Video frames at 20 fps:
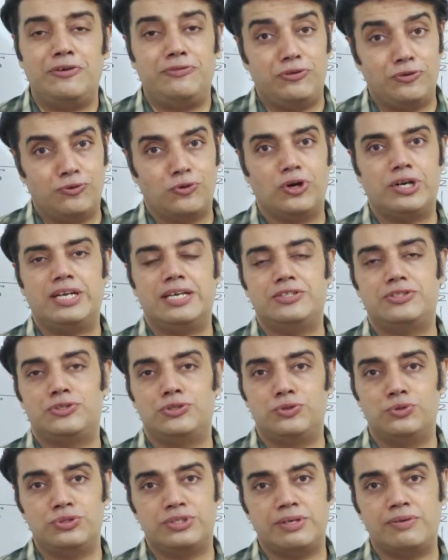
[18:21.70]
If you want
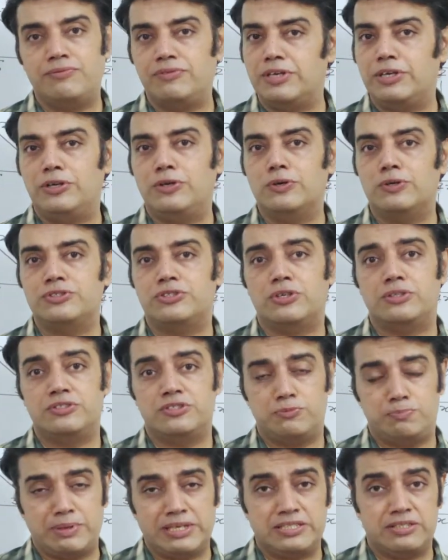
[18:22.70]
us to do some videos
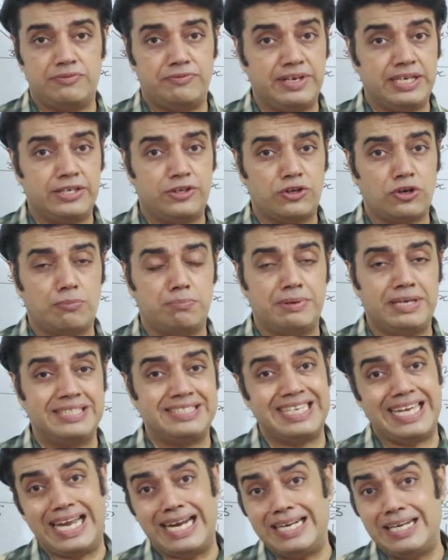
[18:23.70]
on specific
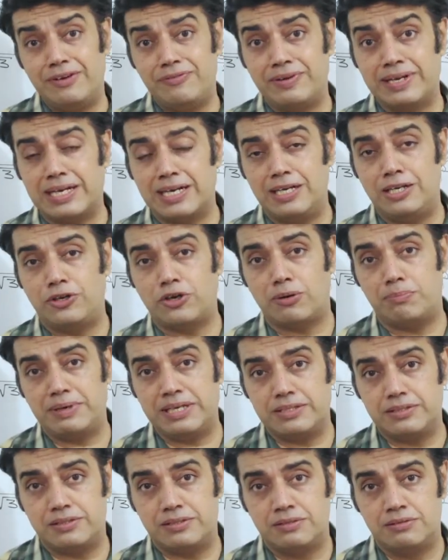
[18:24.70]
topics and difficult
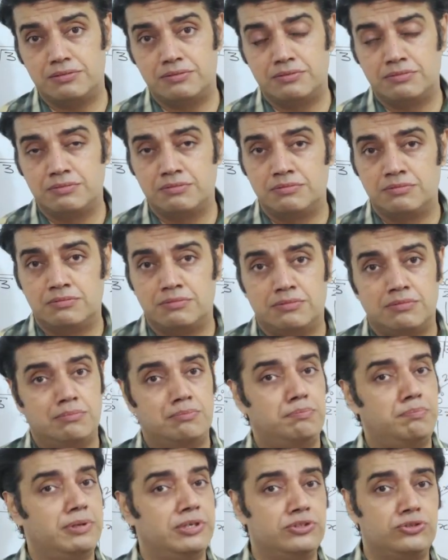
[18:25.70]
topics,
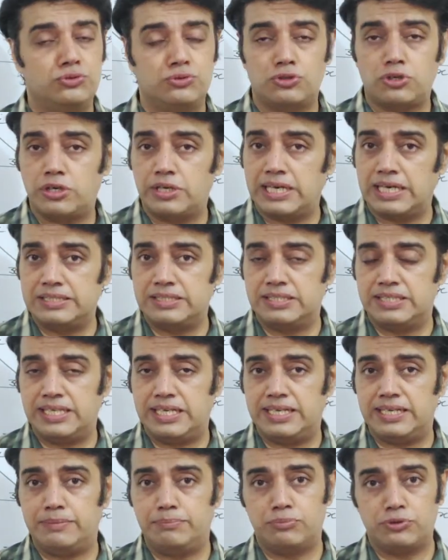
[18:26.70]
please do not
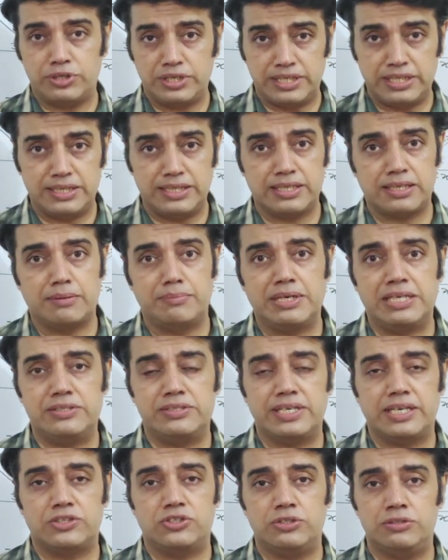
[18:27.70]
hesitate and put it in the
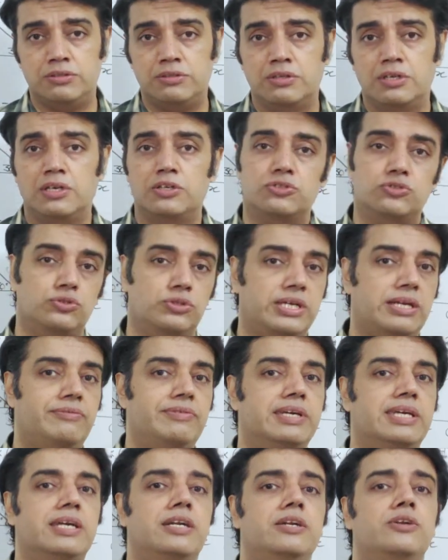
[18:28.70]
comment section so
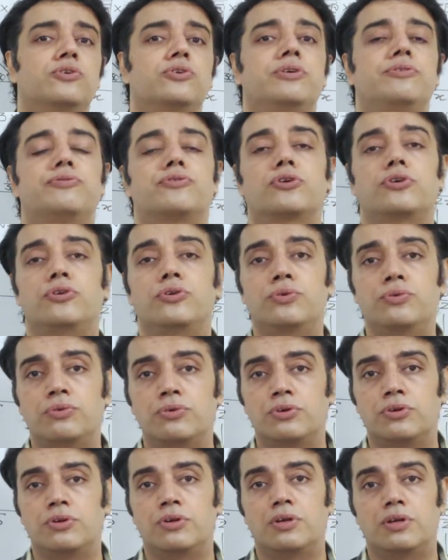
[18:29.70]
that we can do it for you.
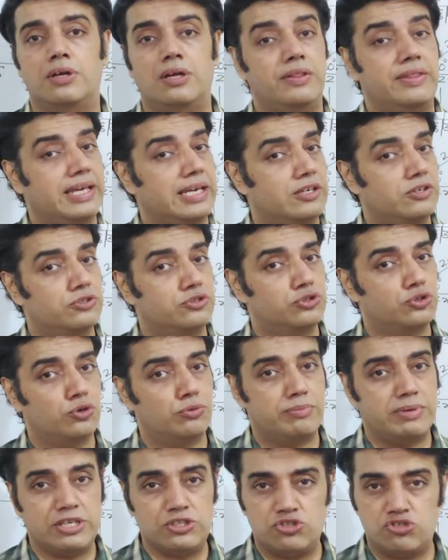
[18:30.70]
Thank you
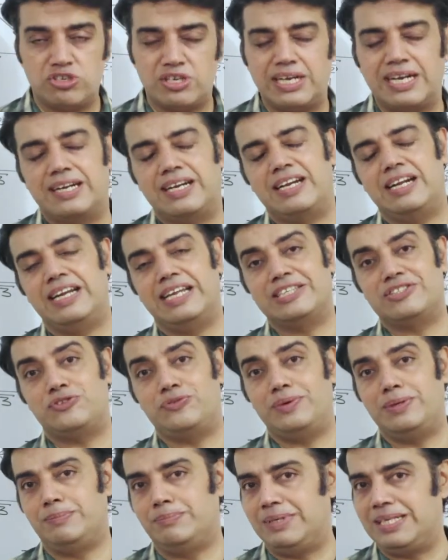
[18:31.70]
so much. Until
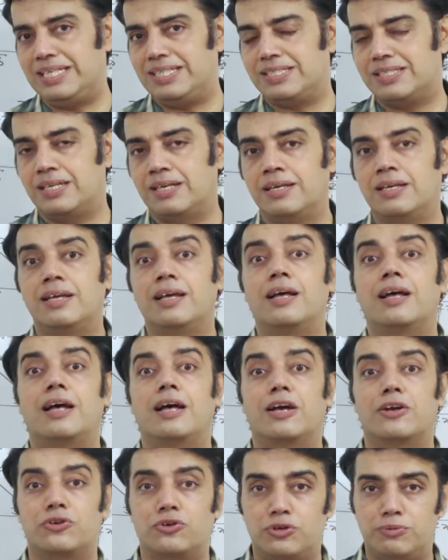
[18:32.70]
next we meet,
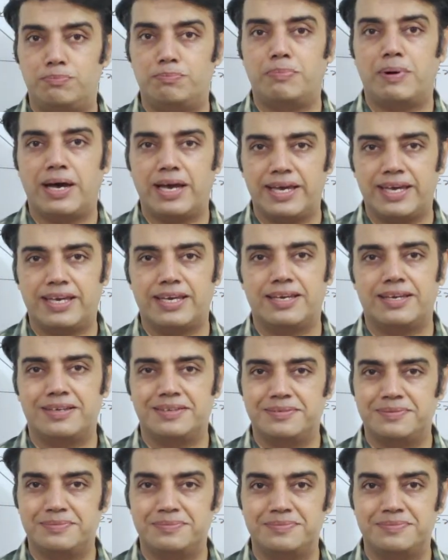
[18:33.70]
goodbye.